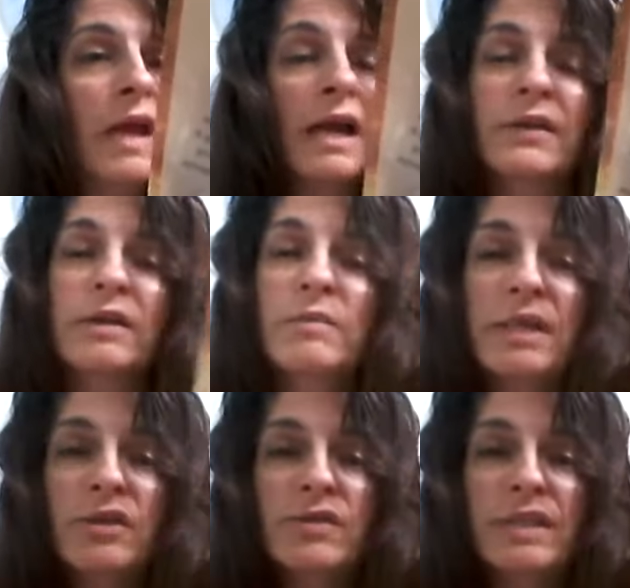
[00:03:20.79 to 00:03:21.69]
I thought it'd
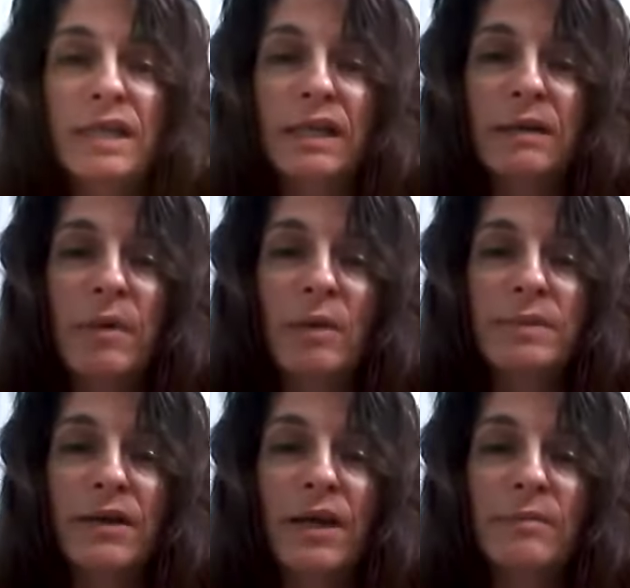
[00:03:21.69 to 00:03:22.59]
be interesting and it
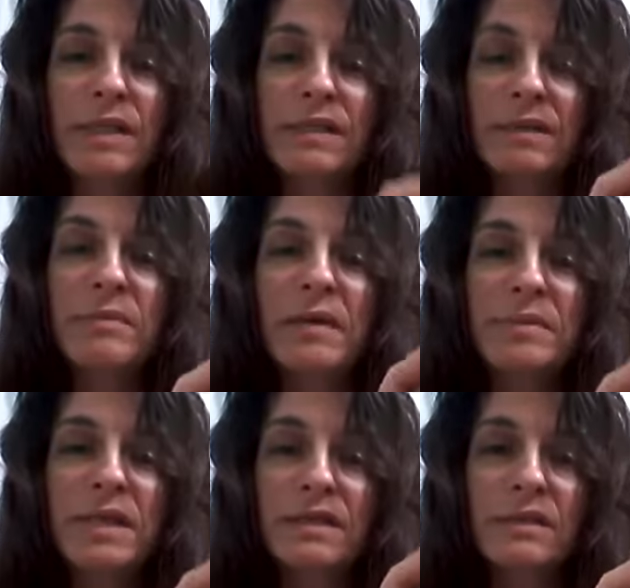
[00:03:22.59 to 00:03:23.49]
popped out at me and
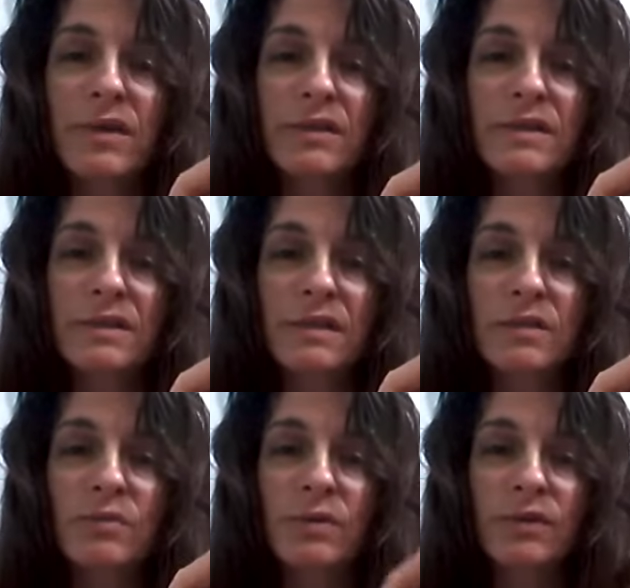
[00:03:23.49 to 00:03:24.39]
sometimes that's the way these
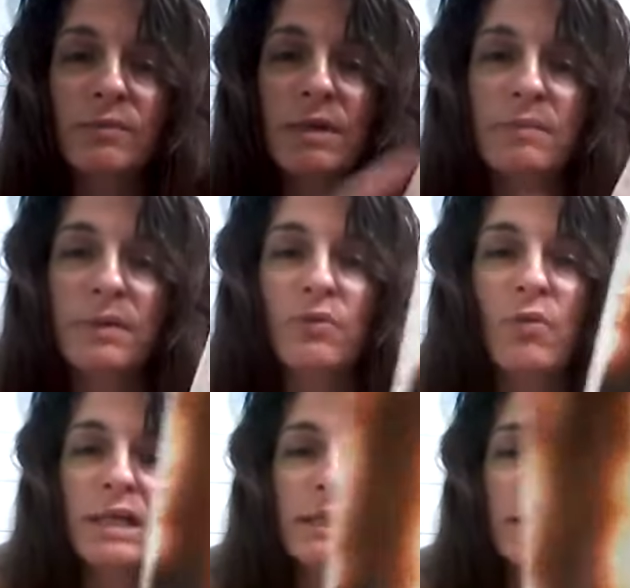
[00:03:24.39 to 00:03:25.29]
things work. There might be one